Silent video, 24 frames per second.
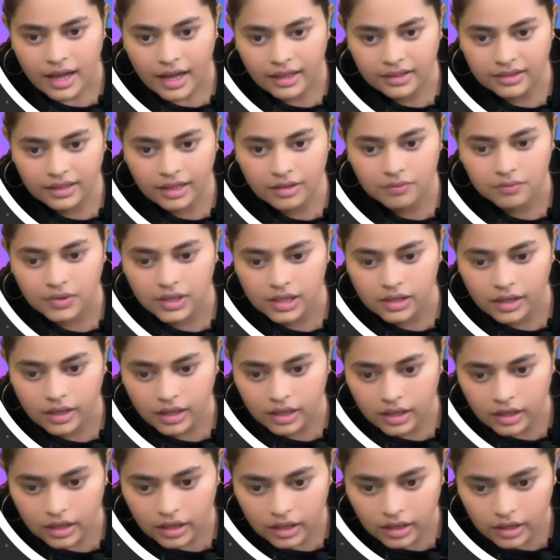then we'll
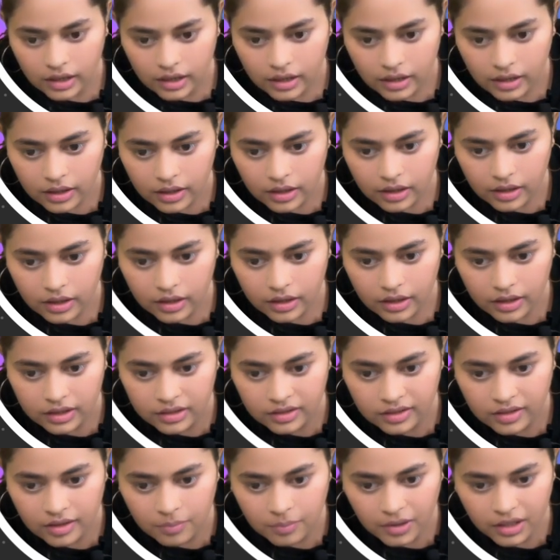
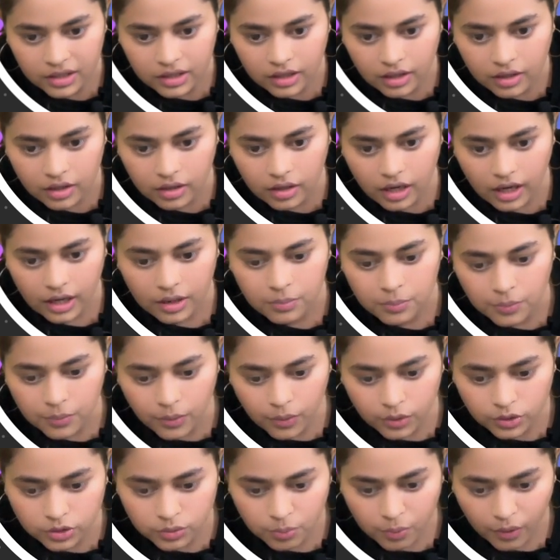increment our
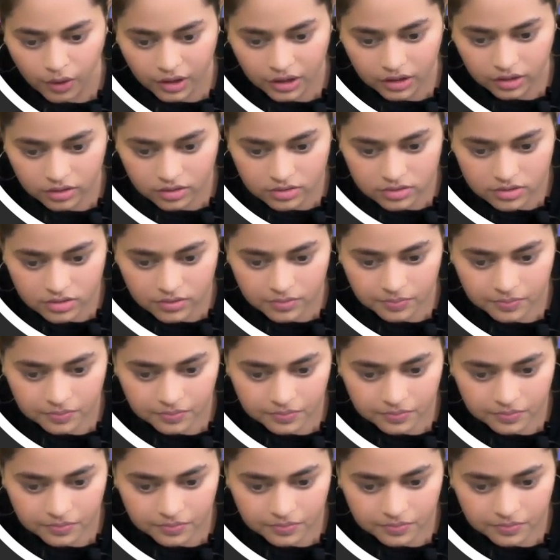both pointers,